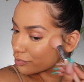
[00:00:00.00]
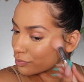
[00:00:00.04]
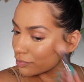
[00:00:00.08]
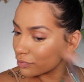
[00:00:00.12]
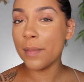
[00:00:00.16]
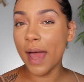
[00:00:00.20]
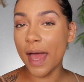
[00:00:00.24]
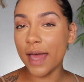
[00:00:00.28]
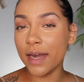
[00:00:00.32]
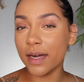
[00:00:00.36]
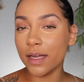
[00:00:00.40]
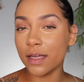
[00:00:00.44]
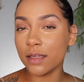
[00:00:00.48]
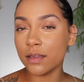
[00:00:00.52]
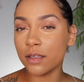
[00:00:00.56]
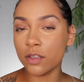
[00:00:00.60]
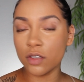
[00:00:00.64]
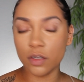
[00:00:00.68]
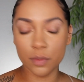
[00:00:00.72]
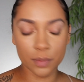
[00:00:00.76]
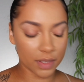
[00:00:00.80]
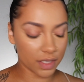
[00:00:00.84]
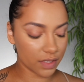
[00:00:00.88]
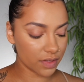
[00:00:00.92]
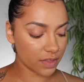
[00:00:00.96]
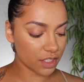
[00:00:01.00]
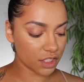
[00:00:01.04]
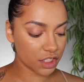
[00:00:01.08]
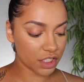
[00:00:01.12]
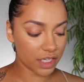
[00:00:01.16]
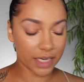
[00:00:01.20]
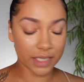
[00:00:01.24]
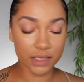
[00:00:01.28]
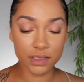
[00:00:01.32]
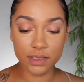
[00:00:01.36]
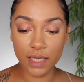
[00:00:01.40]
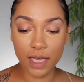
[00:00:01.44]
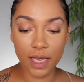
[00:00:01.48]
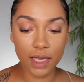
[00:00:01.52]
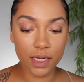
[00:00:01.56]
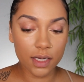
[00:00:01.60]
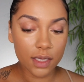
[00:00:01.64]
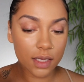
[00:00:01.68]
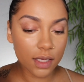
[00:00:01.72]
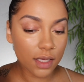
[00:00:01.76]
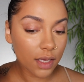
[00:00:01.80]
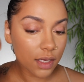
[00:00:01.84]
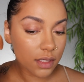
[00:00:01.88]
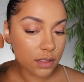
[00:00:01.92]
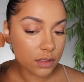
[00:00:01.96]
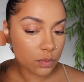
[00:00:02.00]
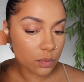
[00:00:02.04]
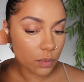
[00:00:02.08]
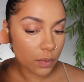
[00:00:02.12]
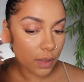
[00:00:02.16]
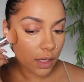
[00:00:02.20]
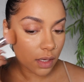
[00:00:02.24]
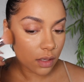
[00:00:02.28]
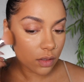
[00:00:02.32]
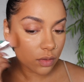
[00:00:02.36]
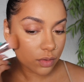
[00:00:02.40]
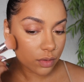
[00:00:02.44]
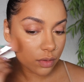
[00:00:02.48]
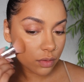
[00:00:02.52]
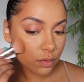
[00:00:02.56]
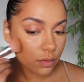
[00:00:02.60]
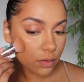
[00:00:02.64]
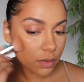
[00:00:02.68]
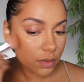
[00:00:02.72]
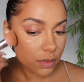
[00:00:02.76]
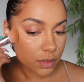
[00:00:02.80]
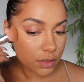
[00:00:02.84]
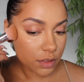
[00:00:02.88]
I'm adding a little bit of the shade Teddy as well,